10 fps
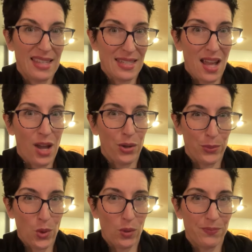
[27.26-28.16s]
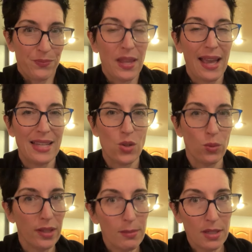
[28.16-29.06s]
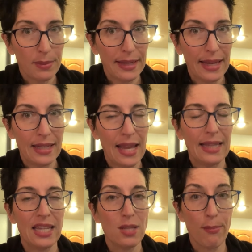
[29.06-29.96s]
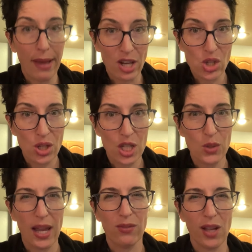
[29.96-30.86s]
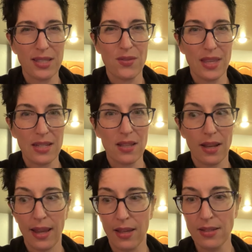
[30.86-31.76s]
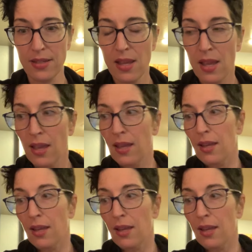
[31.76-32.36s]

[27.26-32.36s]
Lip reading: That's not how I roll. I don't really meal plan. I like to batch cook, so I have lots of things on hand.